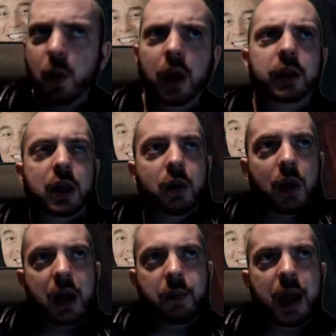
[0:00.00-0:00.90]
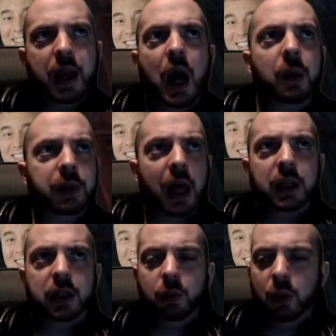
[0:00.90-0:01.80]
will do a big
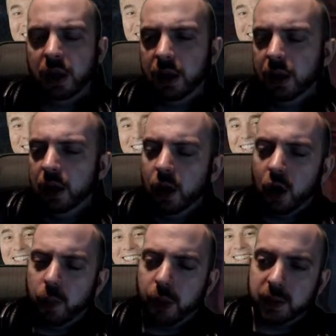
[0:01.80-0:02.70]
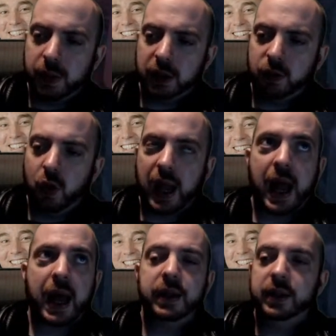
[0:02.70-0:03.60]
update with Operation Pitchfork
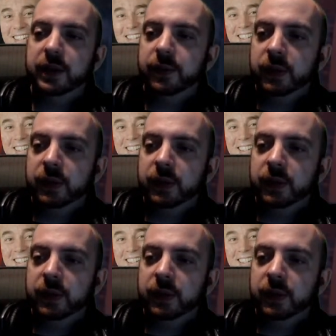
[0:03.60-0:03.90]
and